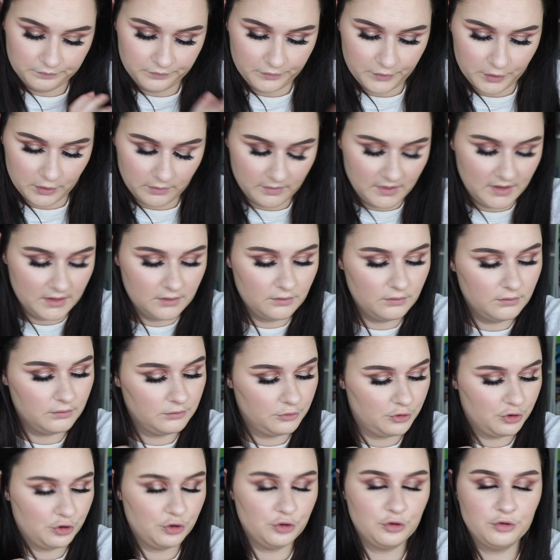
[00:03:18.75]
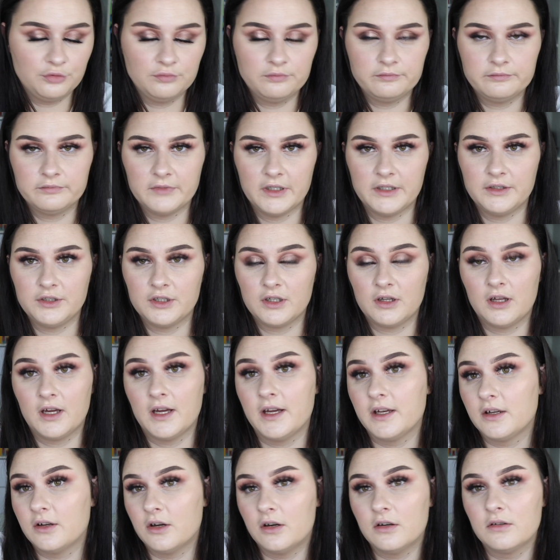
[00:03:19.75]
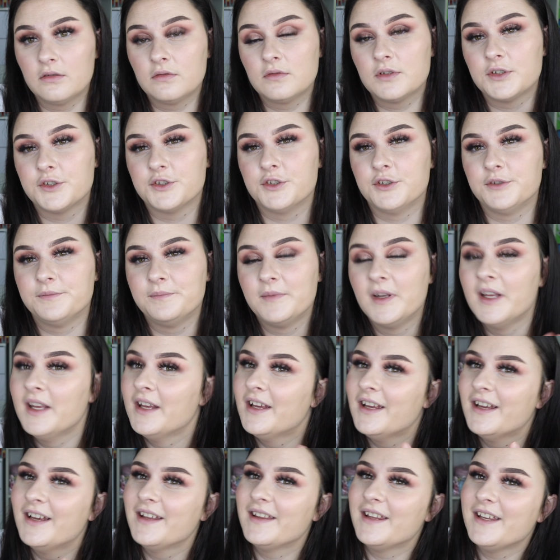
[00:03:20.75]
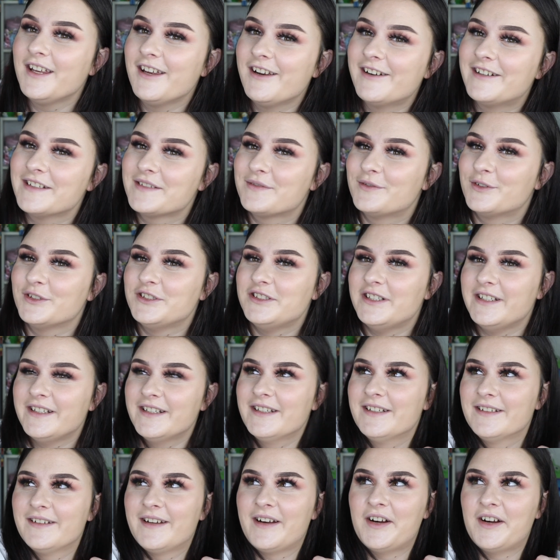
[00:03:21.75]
do my little June and July goals. So thank you guys for watching.